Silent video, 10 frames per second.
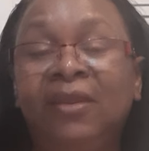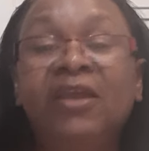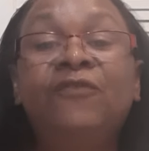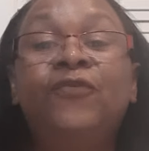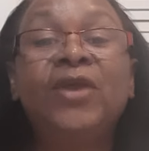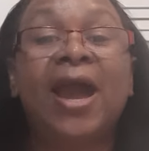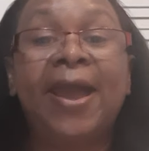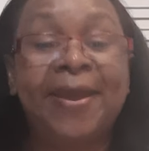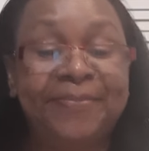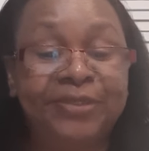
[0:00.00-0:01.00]
If we
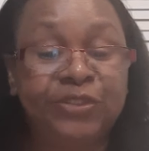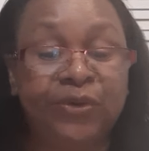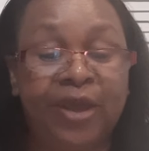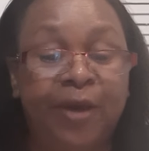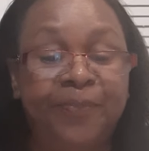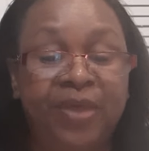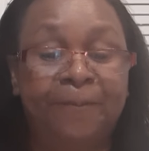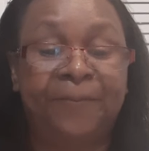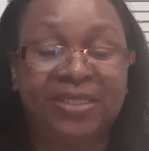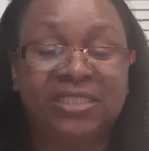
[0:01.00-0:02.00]
are able to help the
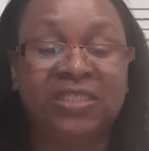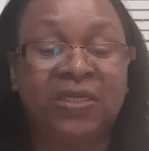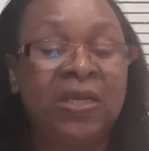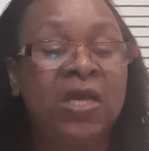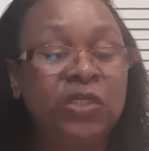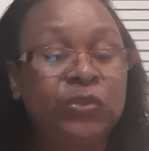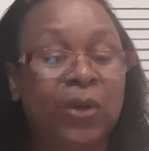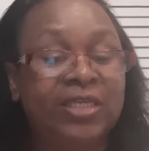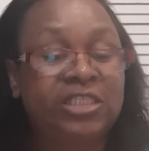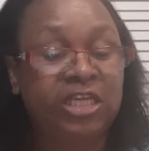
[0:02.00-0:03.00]
person
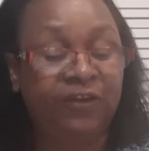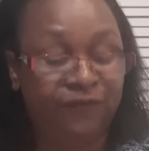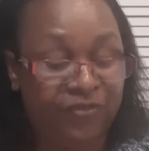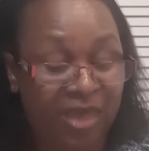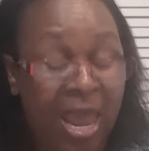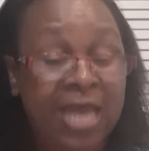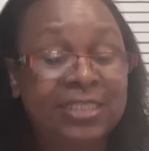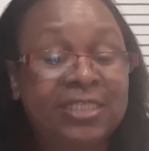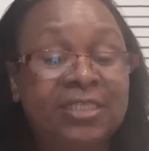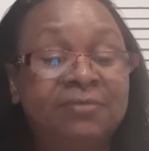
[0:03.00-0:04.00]
to achieve
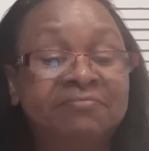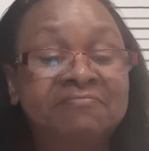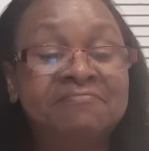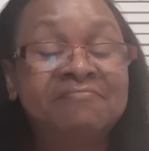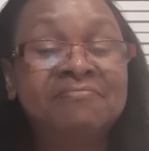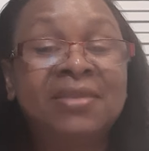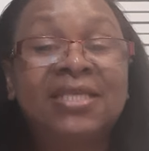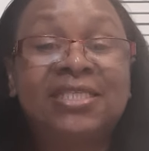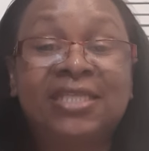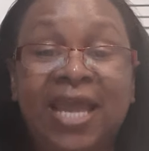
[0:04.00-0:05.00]
this
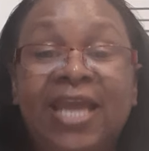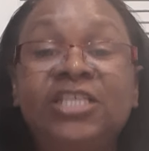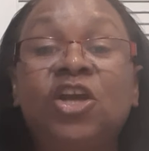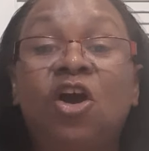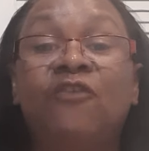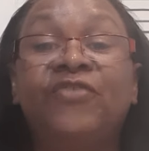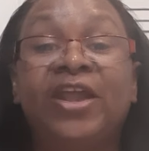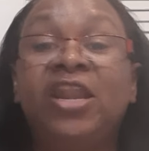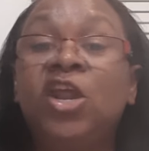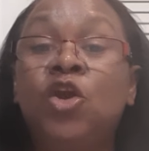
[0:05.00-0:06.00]
stage of
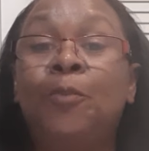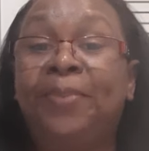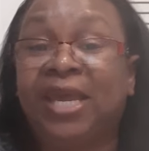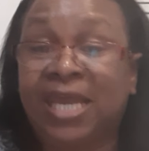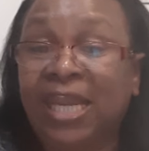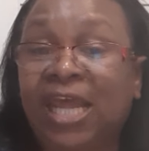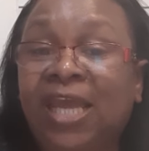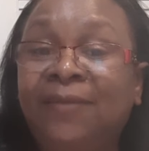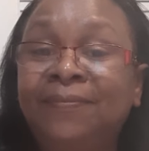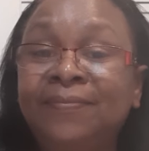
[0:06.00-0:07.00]
the new
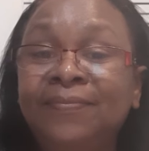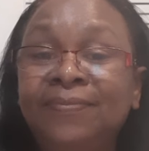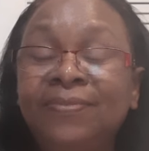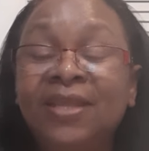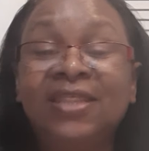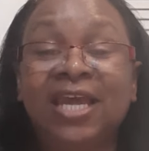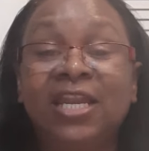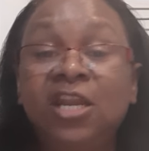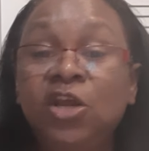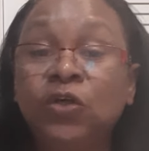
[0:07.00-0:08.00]
beginning, the
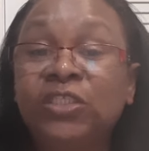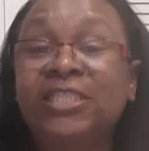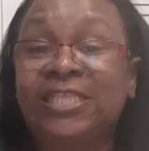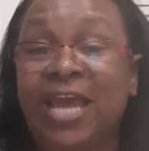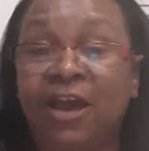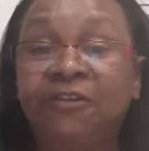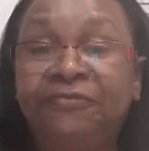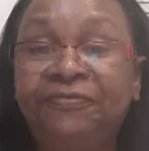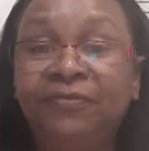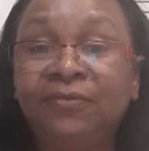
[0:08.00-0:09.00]
new self